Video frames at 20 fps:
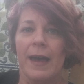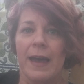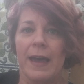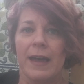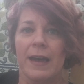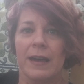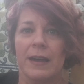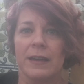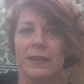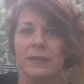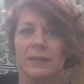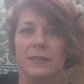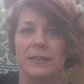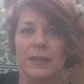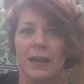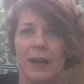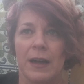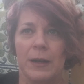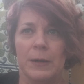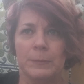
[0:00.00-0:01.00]
And
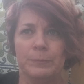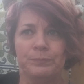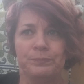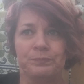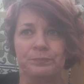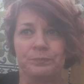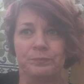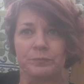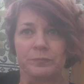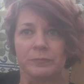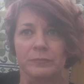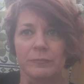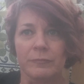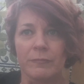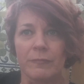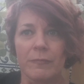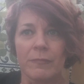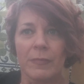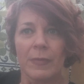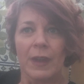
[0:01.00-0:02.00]

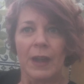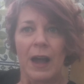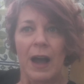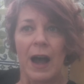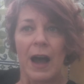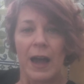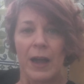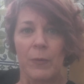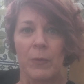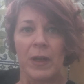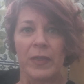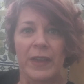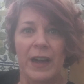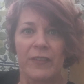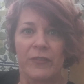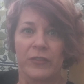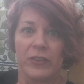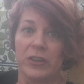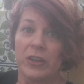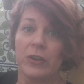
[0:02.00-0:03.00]
I want
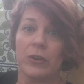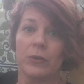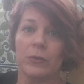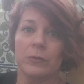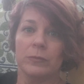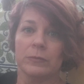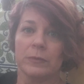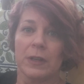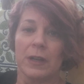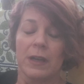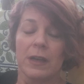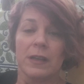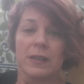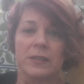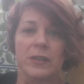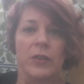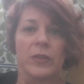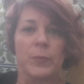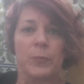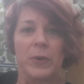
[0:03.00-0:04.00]
that for you.
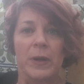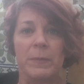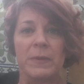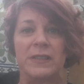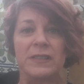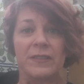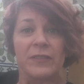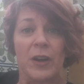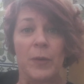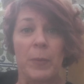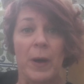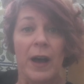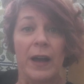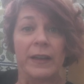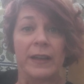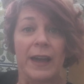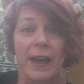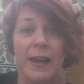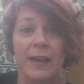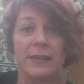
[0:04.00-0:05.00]
So the premise of our
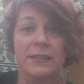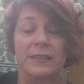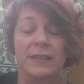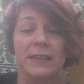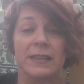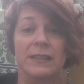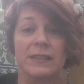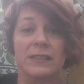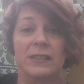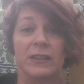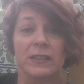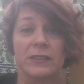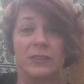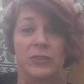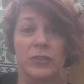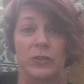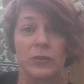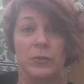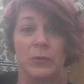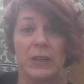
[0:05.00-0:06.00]
podcast is
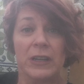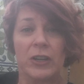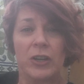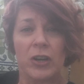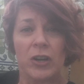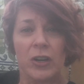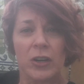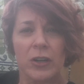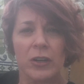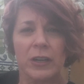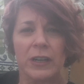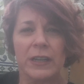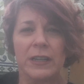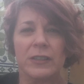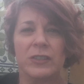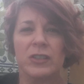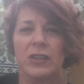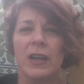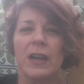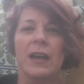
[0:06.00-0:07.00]
to
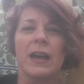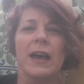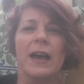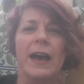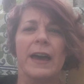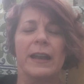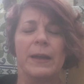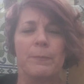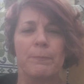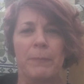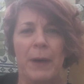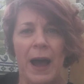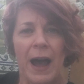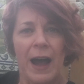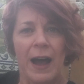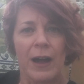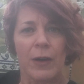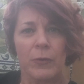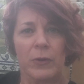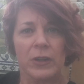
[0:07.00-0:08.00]
encourage and
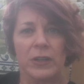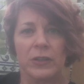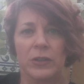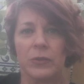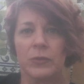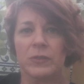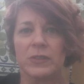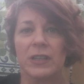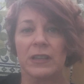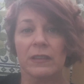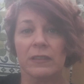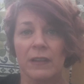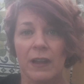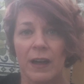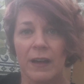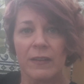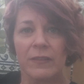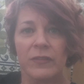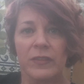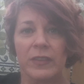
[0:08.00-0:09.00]
empower you to
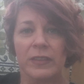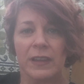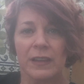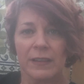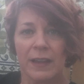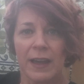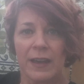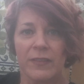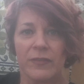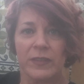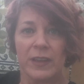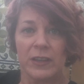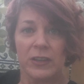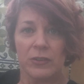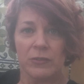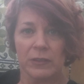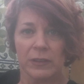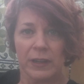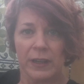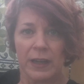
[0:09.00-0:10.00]
love the life that
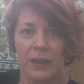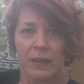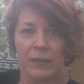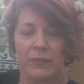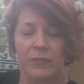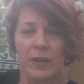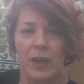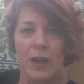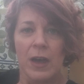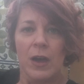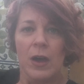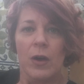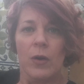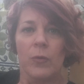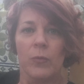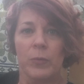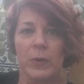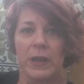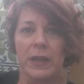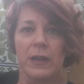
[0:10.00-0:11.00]
you live.
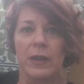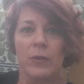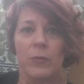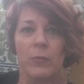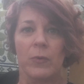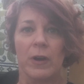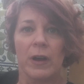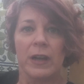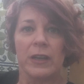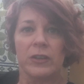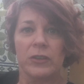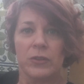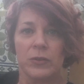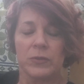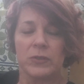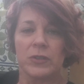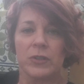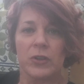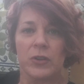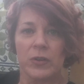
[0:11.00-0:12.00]
We want
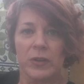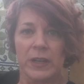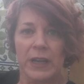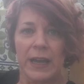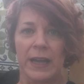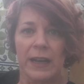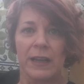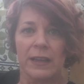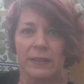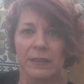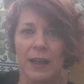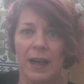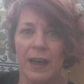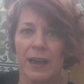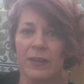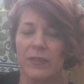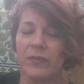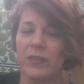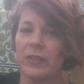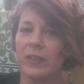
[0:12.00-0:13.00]
you to create a
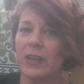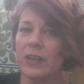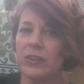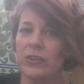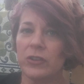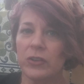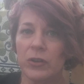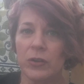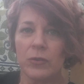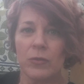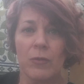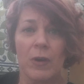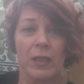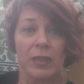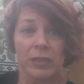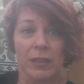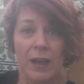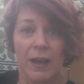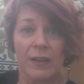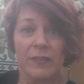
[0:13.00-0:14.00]
life that you
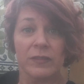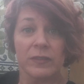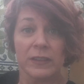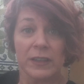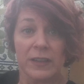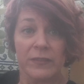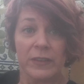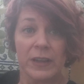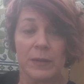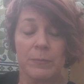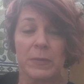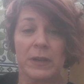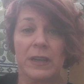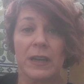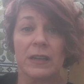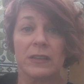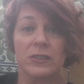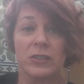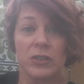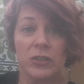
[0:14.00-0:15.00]
love living
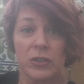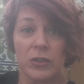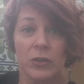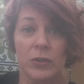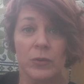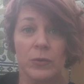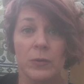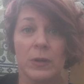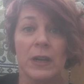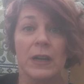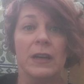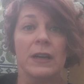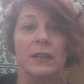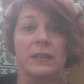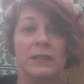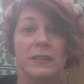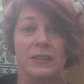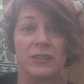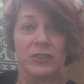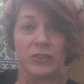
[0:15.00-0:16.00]
because you
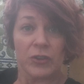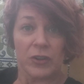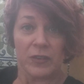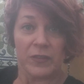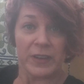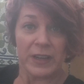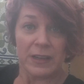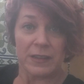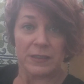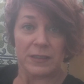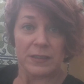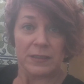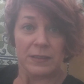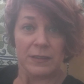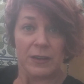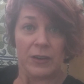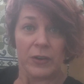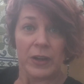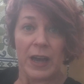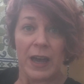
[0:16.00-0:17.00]
deserve it,
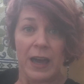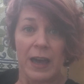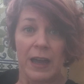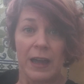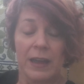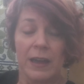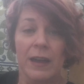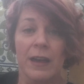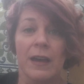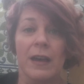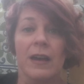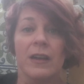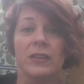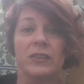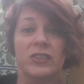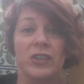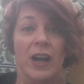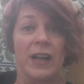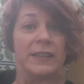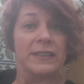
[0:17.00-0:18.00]
okay?
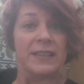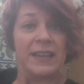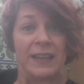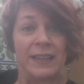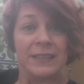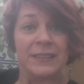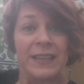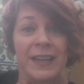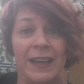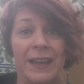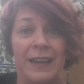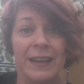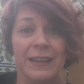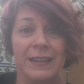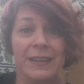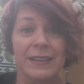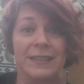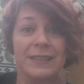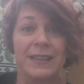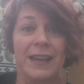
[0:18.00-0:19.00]
John
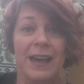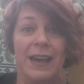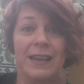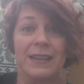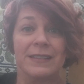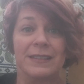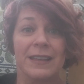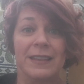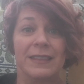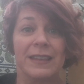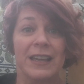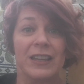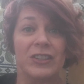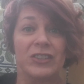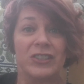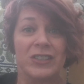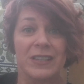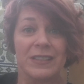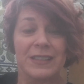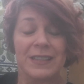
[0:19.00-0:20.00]
10:10 says
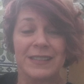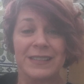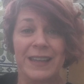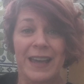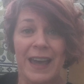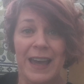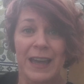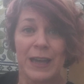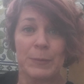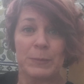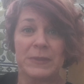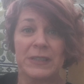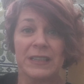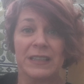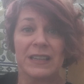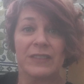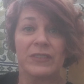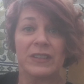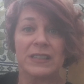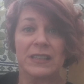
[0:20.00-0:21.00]
that Jesus came to
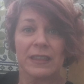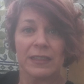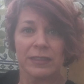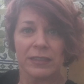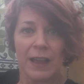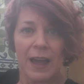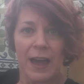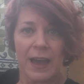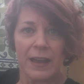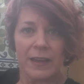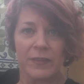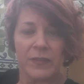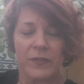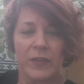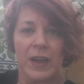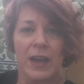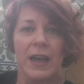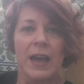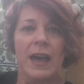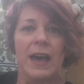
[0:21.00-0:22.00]
give us
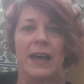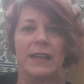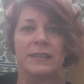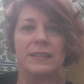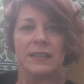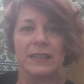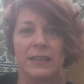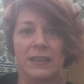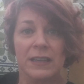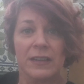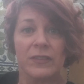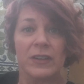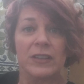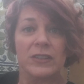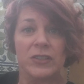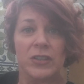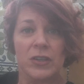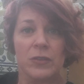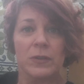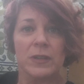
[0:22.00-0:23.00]
life and to give
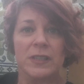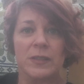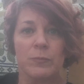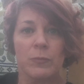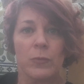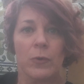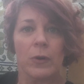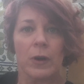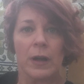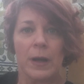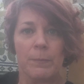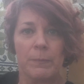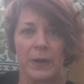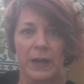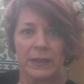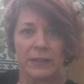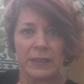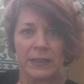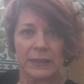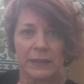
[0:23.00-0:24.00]
it to us more
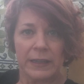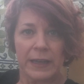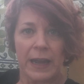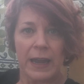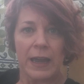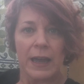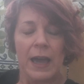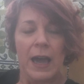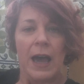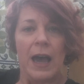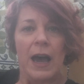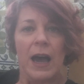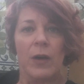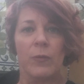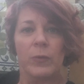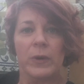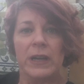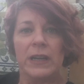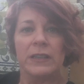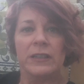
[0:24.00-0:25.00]
abundantly.
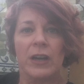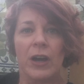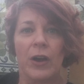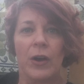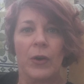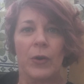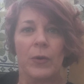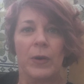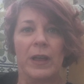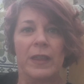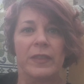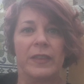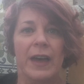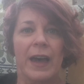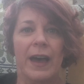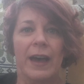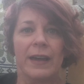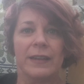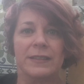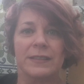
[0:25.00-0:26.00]
And we know
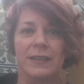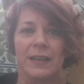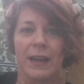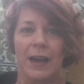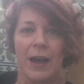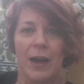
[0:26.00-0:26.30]
that